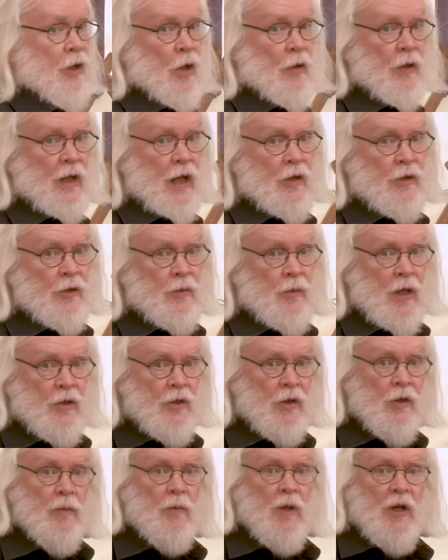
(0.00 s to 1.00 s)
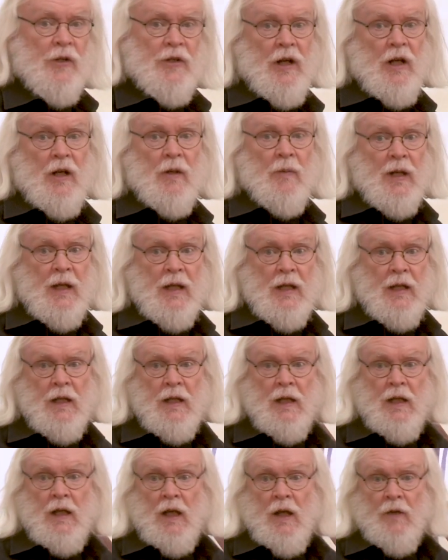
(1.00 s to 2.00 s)
Gauguin's questions, what are we?
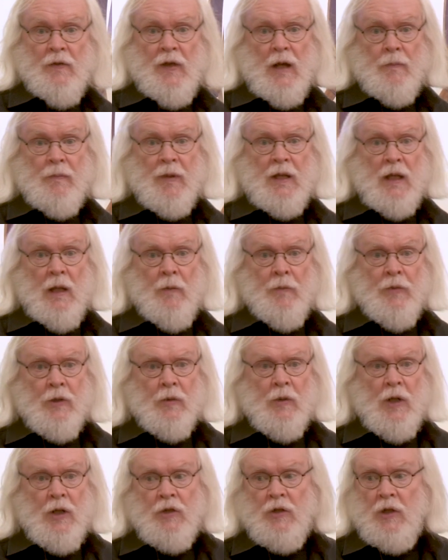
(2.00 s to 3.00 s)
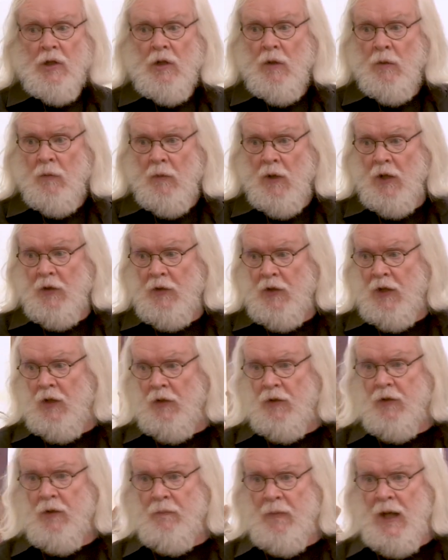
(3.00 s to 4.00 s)
That becomes a question, what
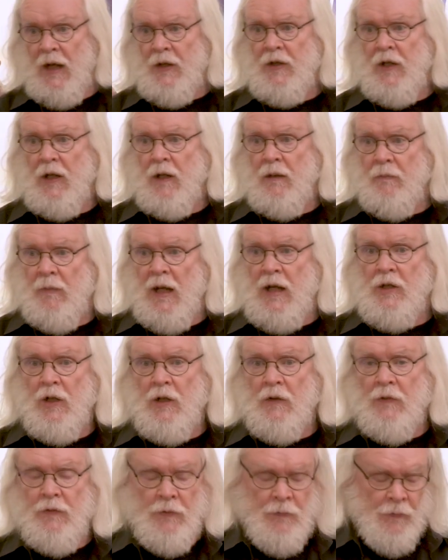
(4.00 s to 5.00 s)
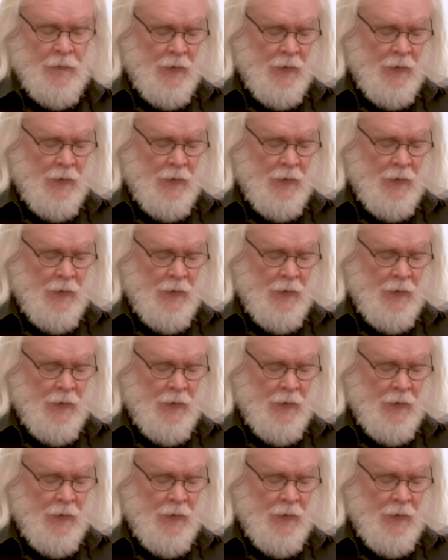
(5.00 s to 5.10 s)
is matter made of?